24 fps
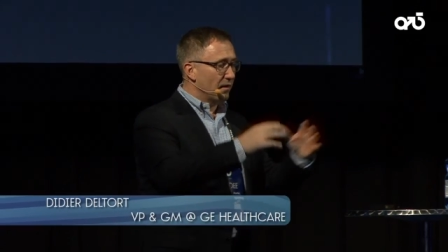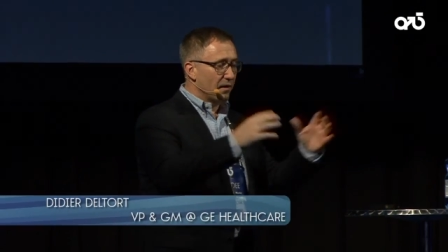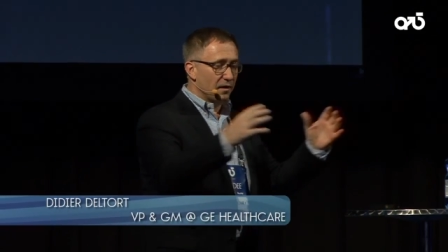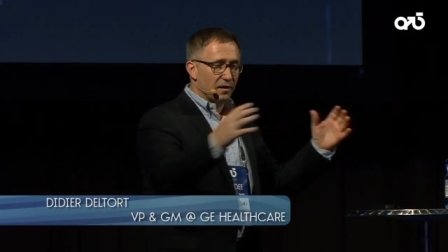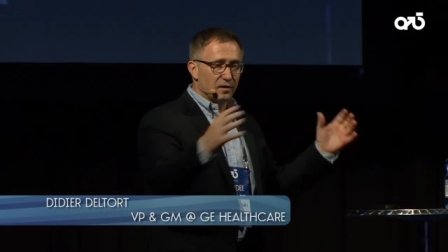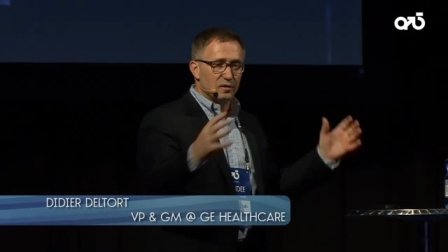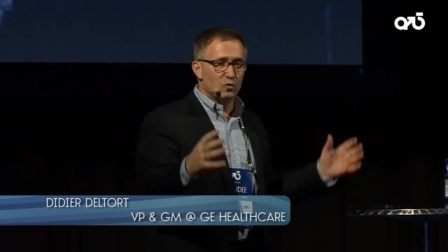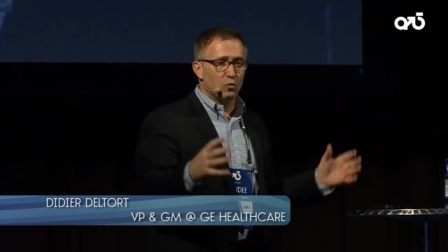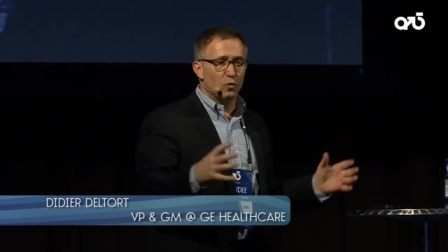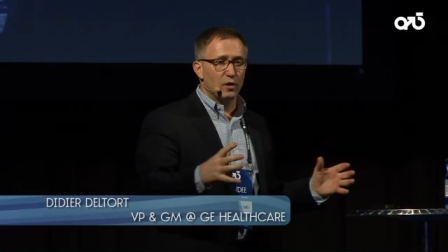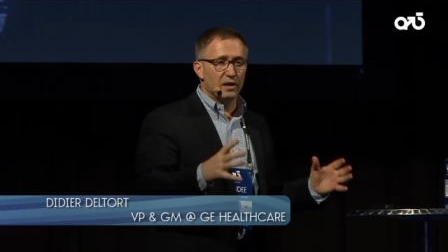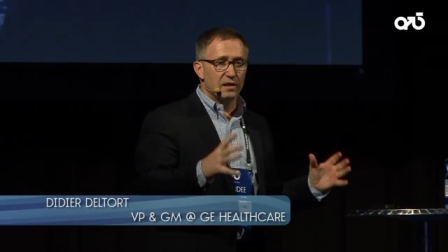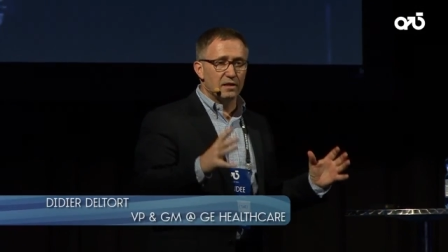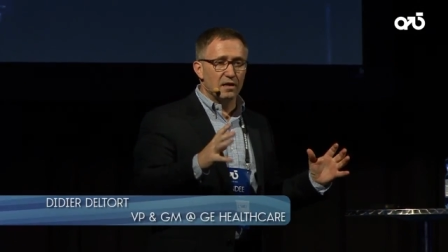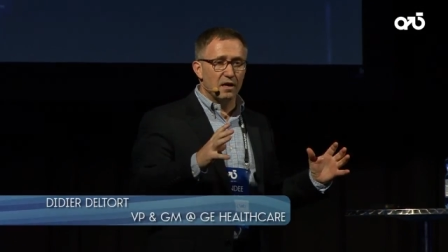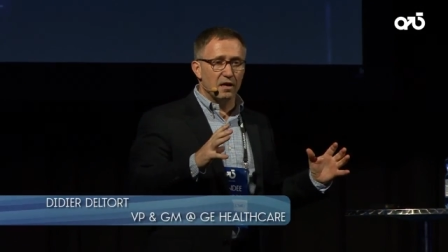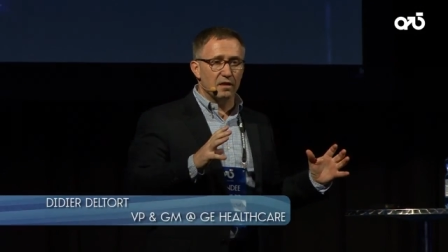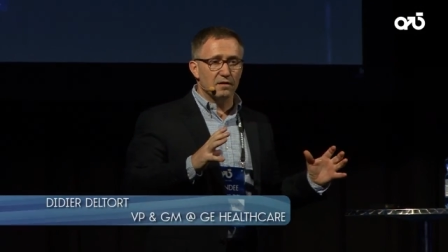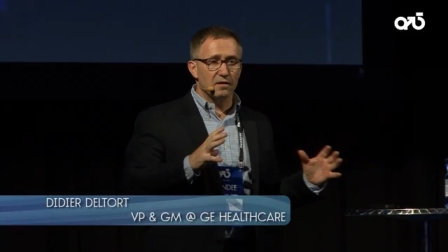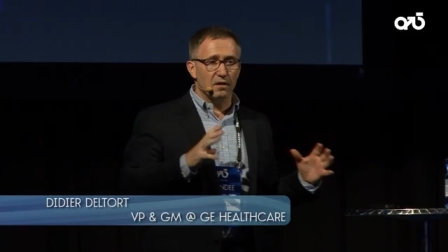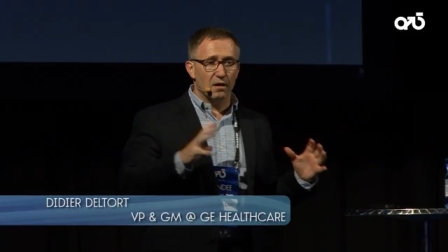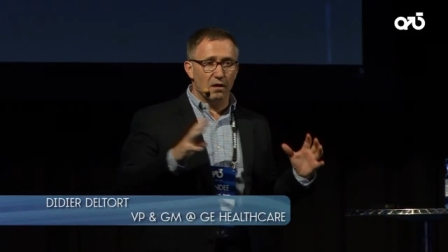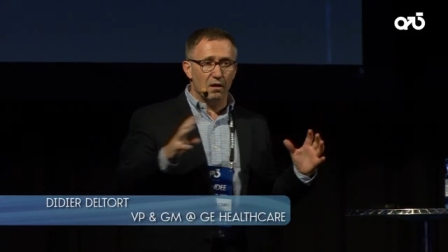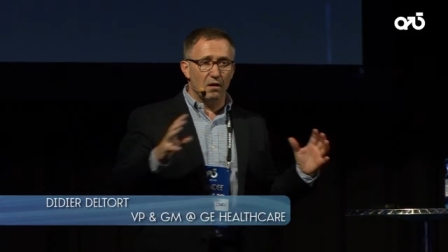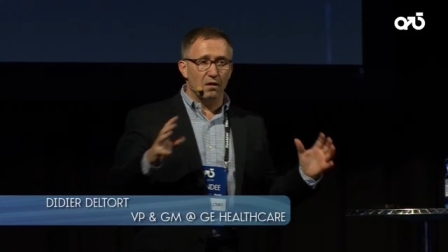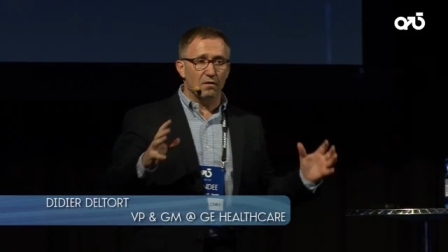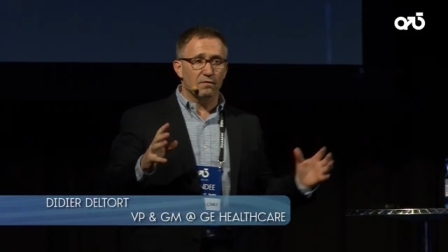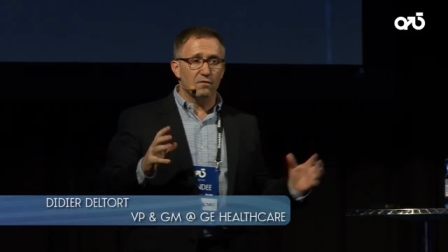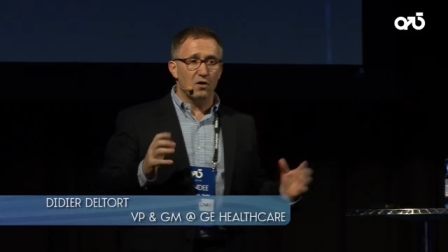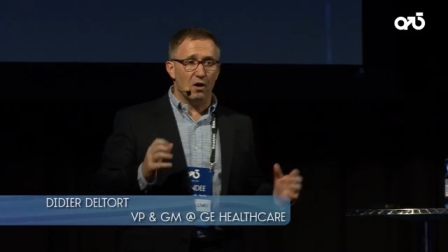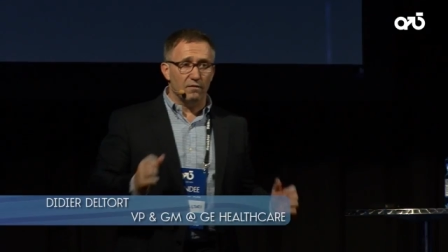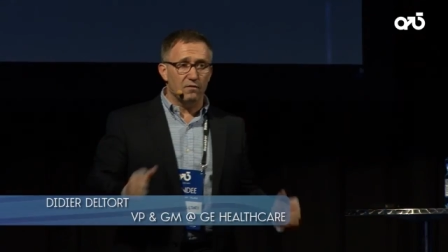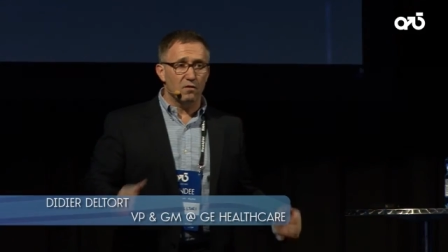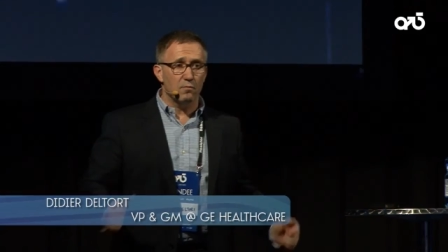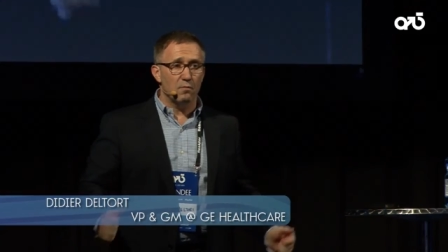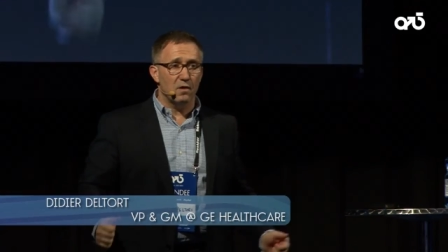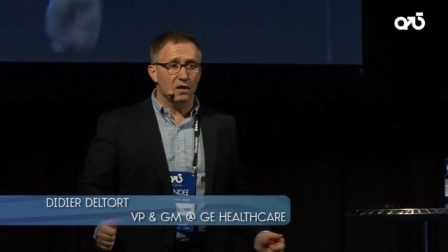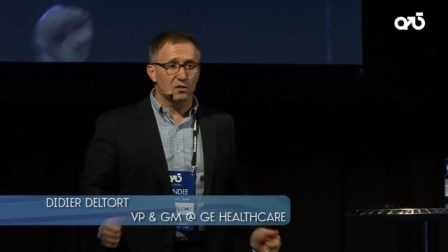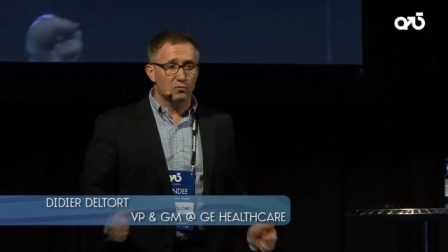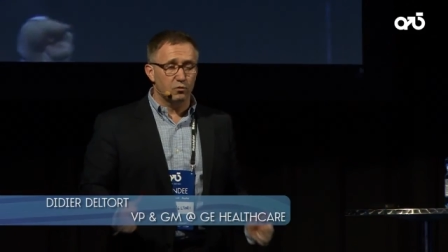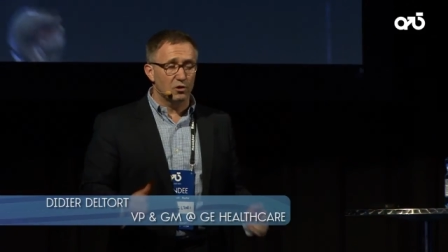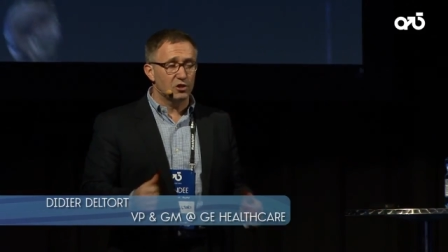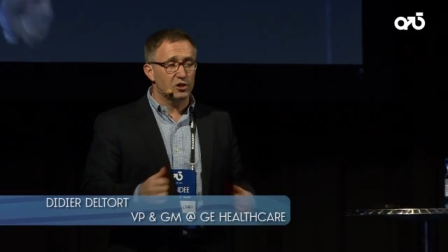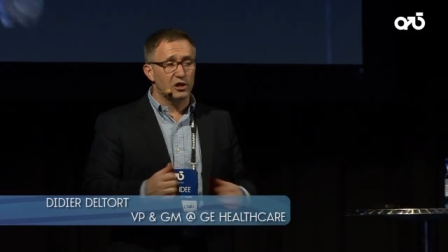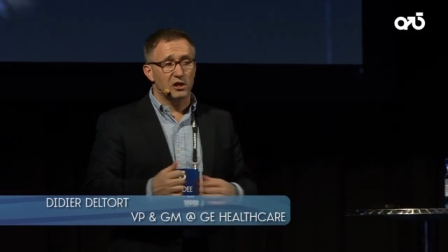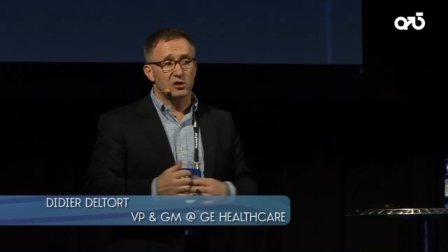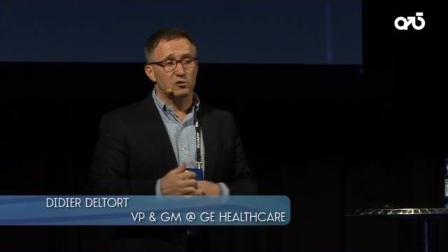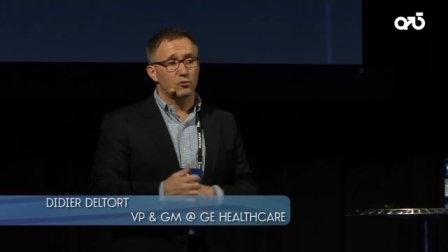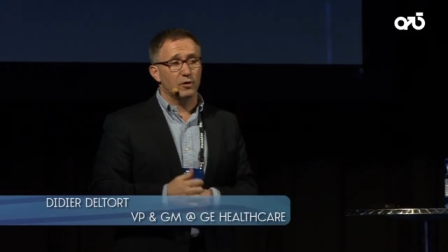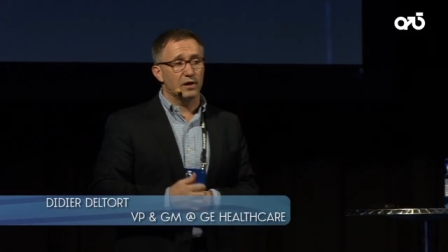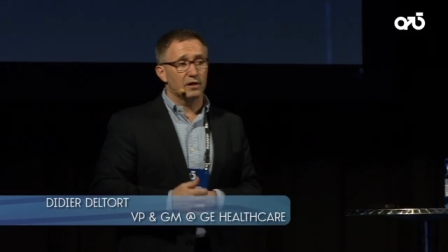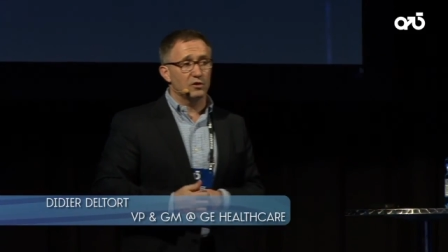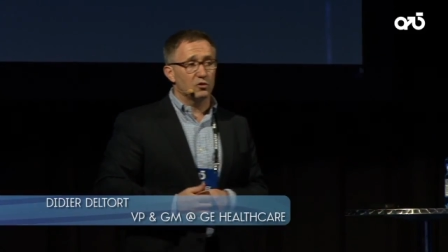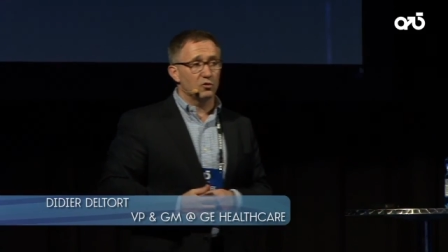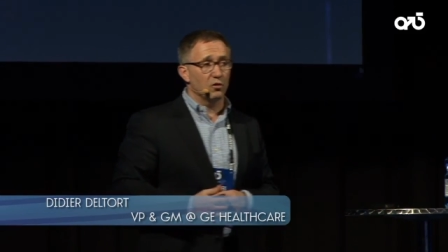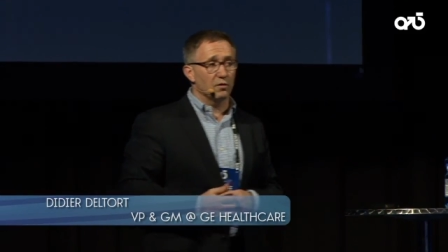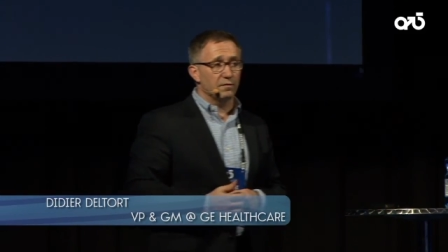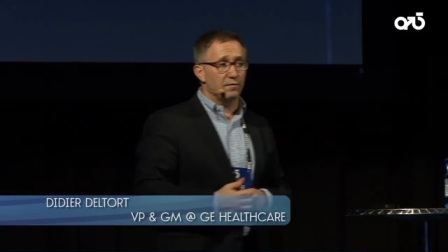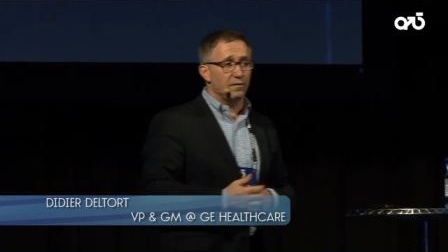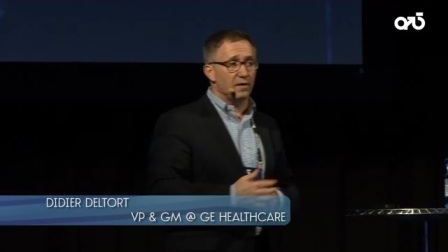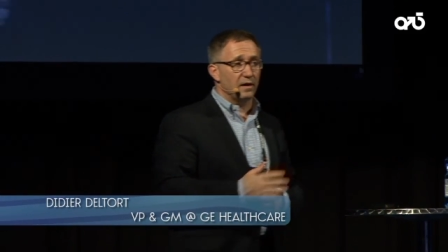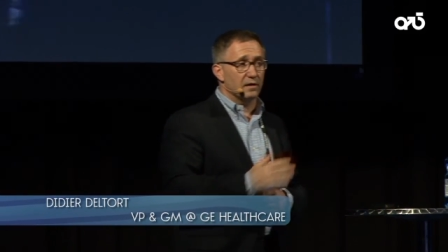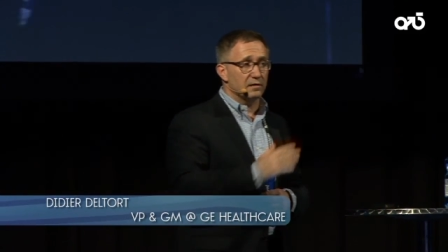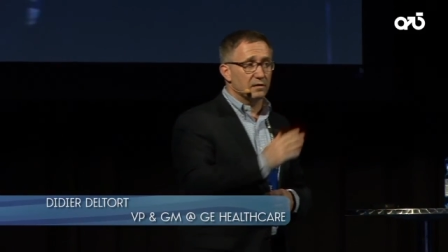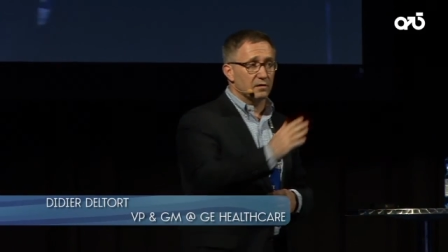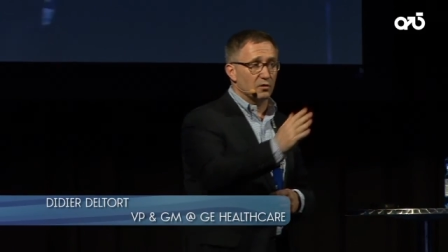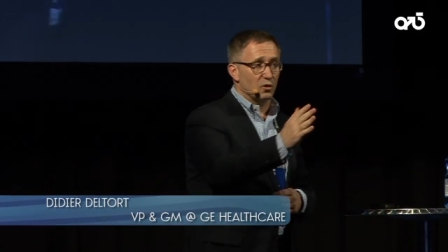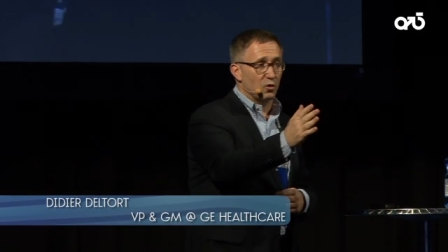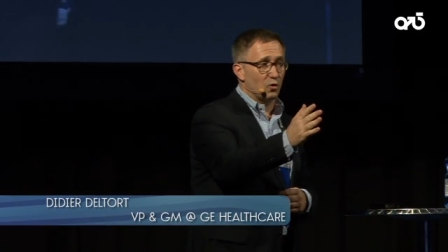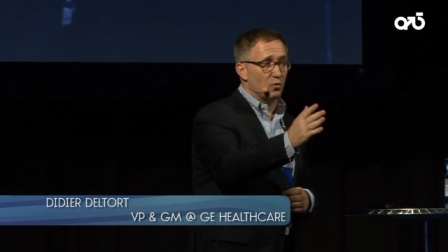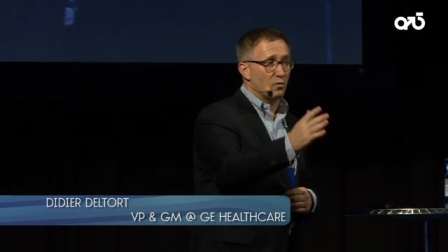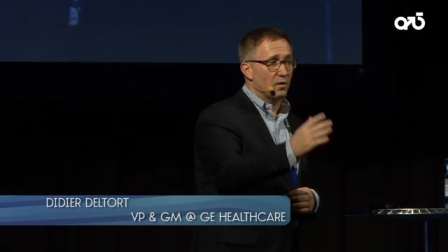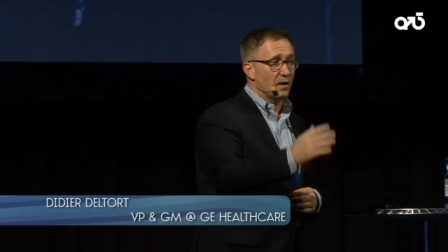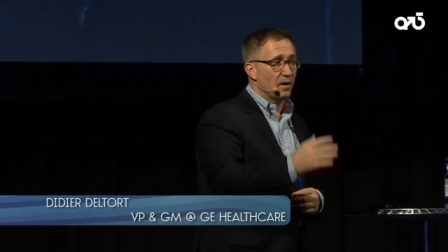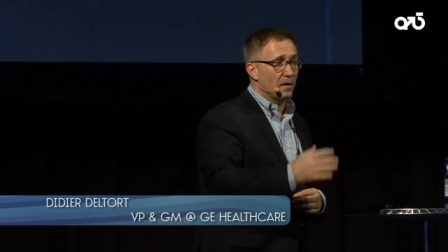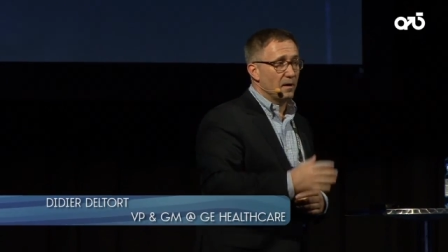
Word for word: Sweden, a lot of governments which are trying to go fast. So